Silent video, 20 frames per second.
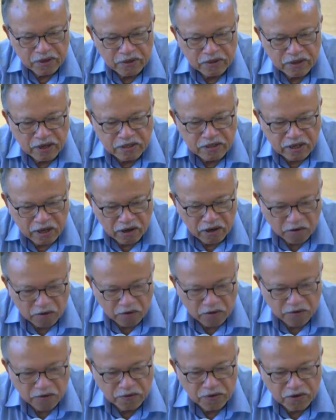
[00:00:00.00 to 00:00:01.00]

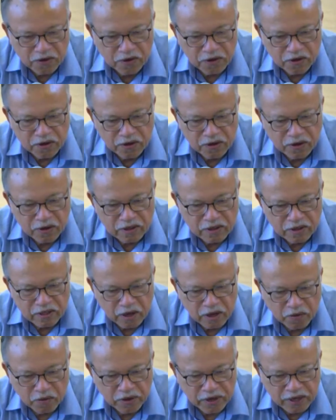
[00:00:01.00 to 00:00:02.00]
Tasawuf,
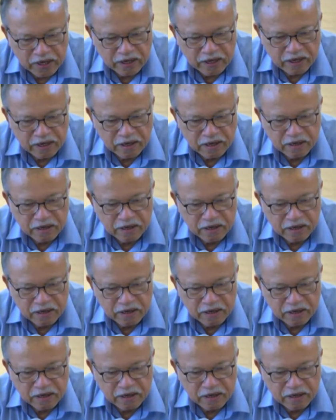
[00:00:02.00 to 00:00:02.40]
Tawheed,